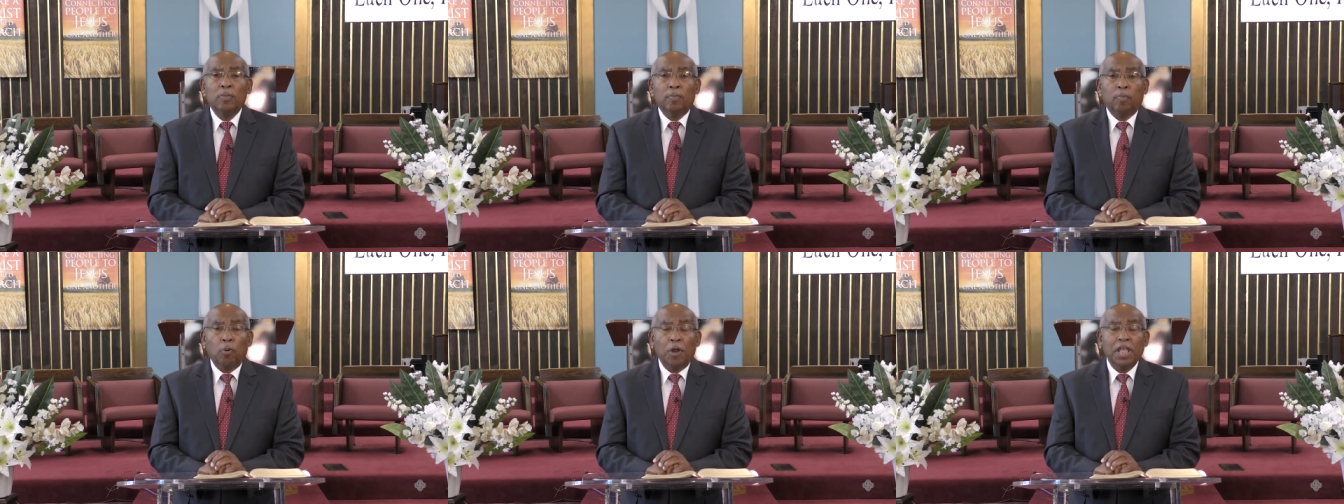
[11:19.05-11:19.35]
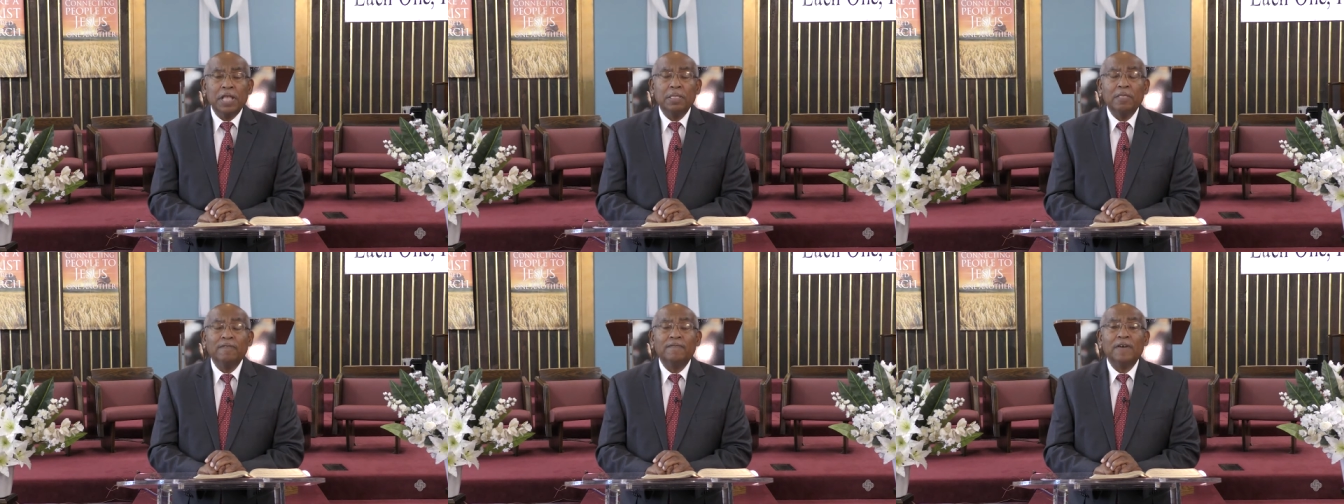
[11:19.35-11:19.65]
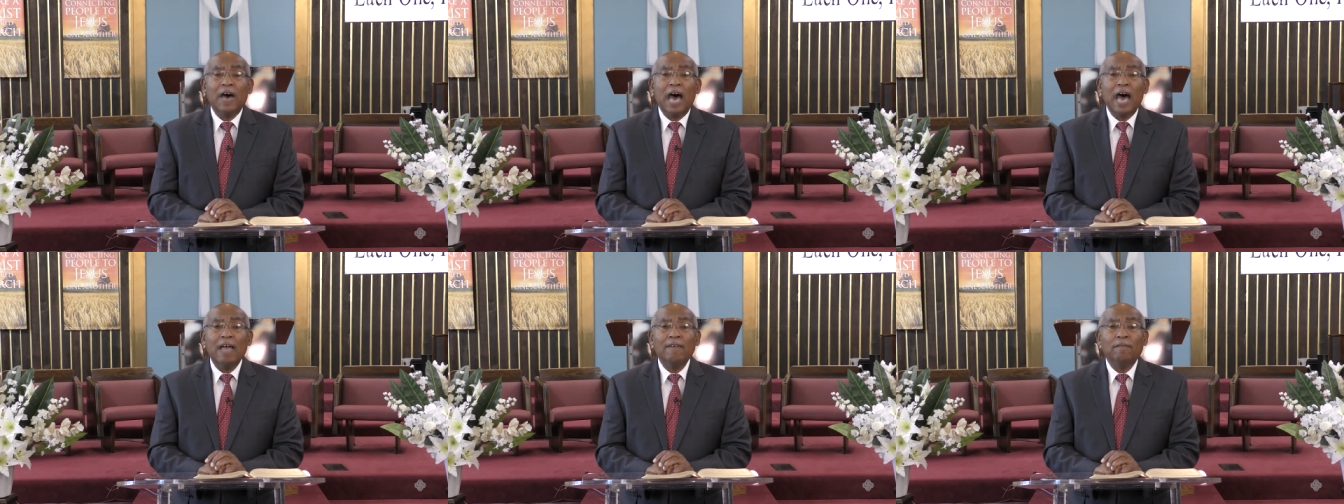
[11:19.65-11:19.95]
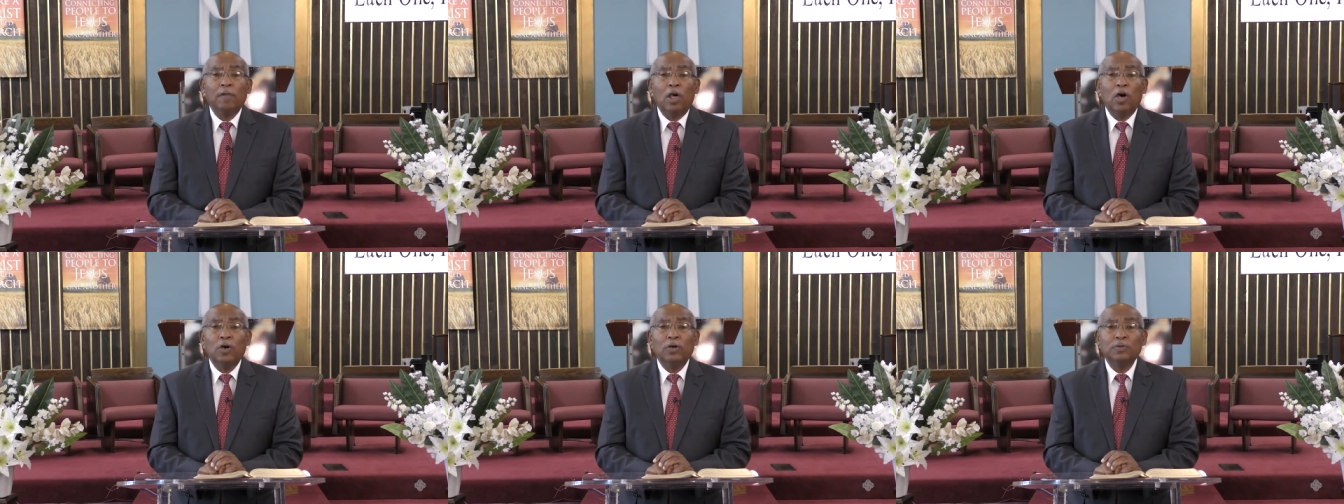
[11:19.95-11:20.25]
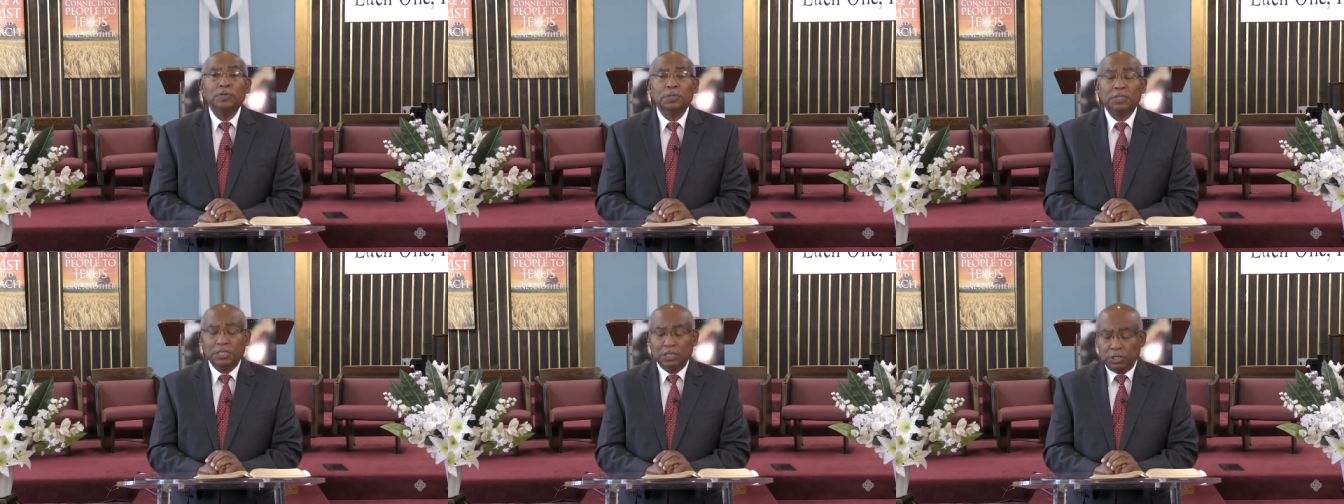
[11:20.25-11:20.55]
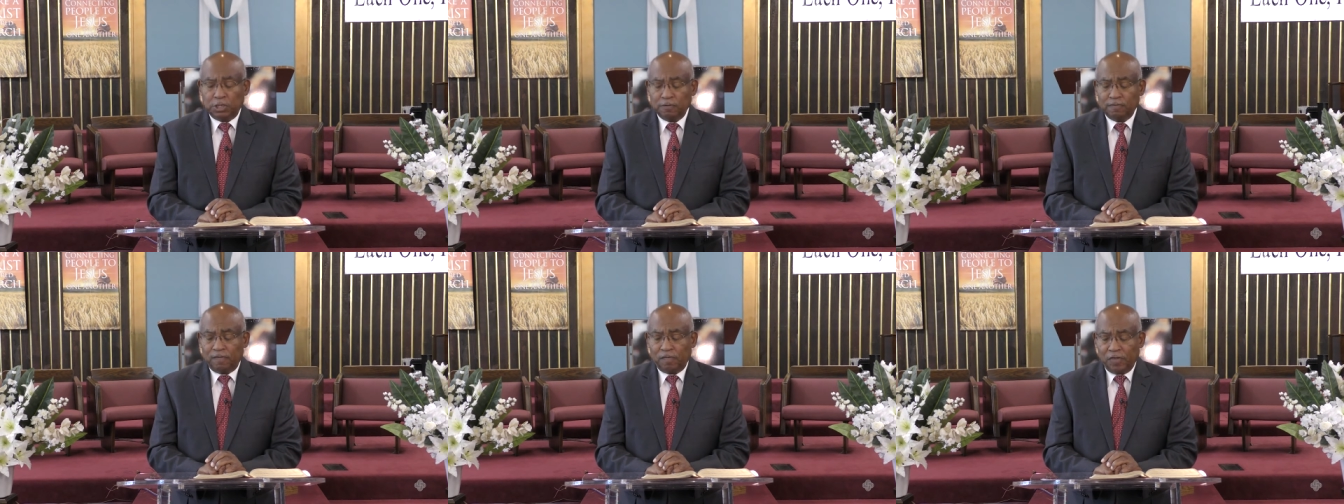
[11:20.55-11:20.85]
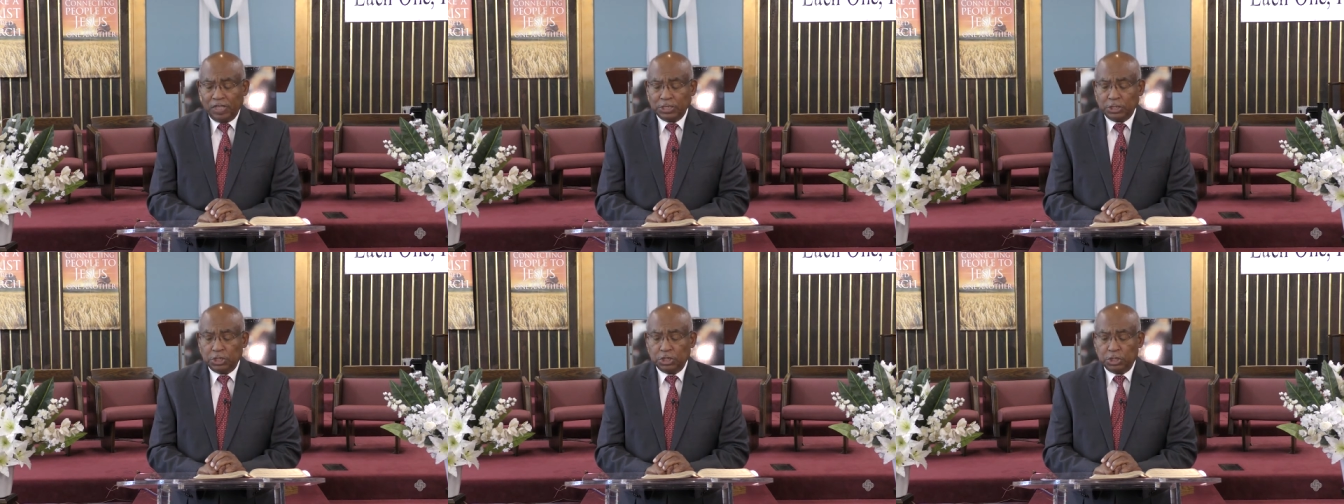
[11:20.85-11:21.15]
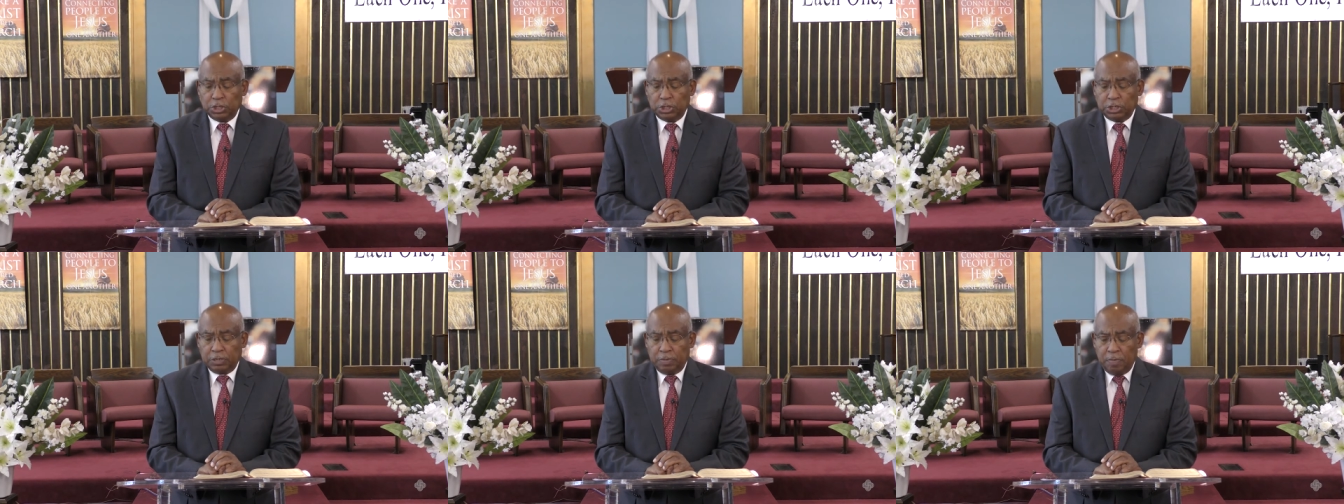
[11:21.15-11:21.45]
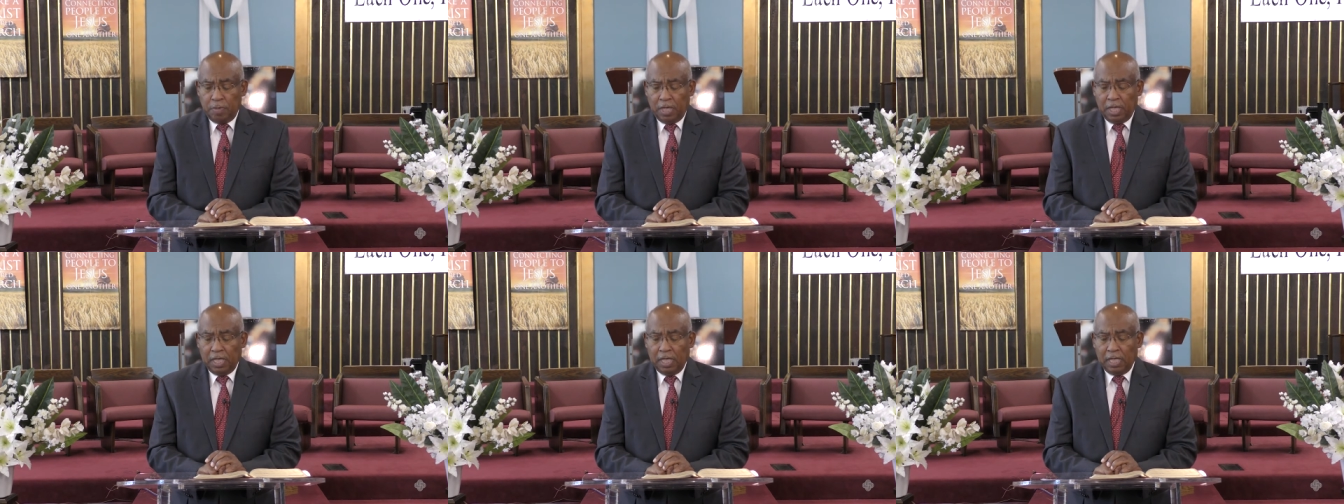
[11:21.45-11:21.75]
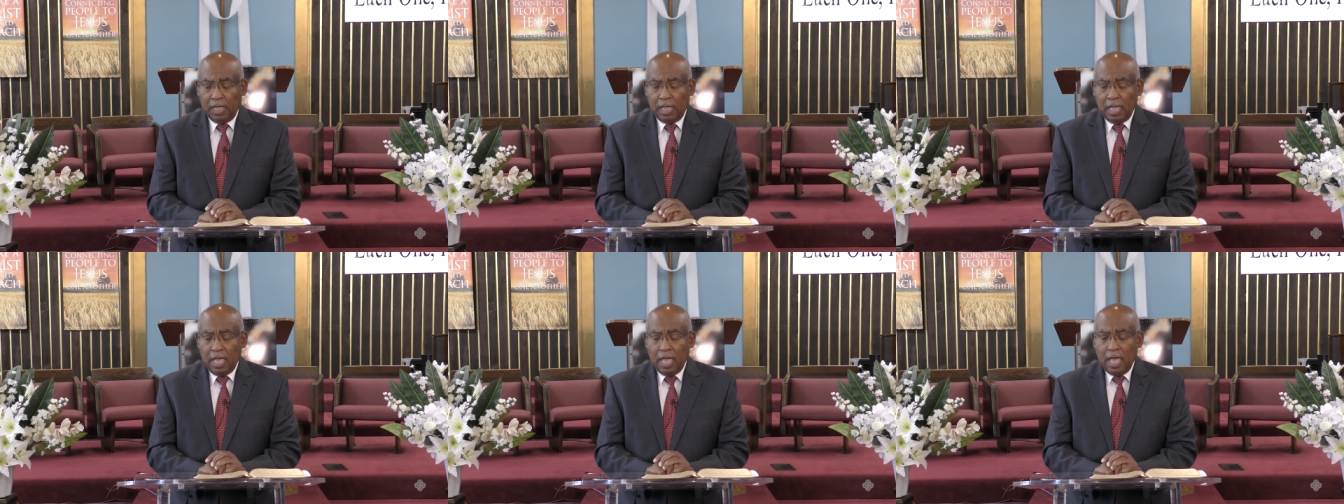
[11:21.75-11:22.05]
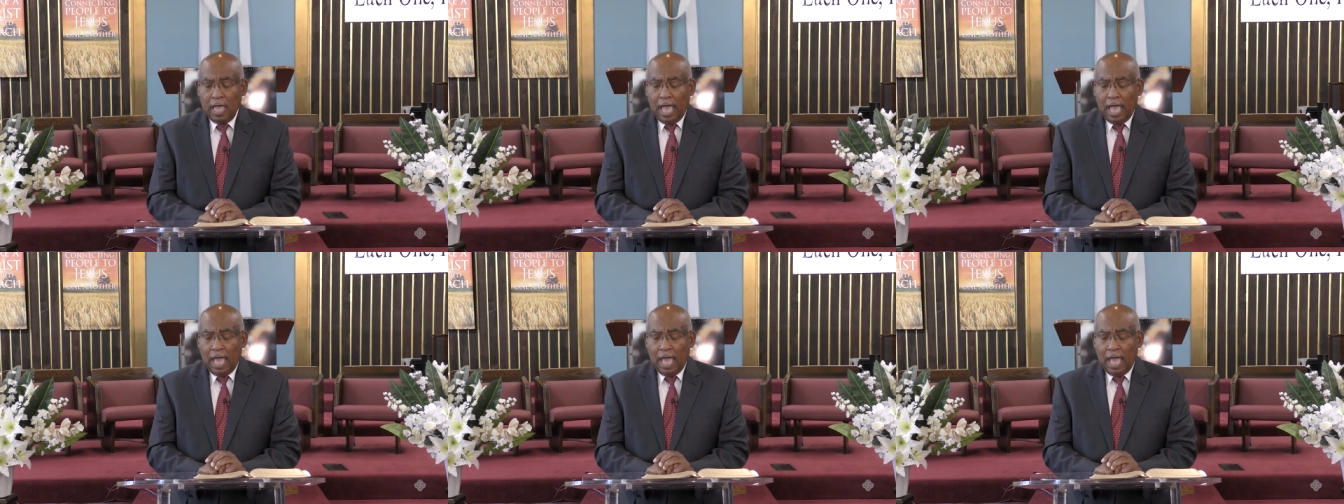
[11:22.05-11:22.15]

Bring the five loaves and two fishes to me.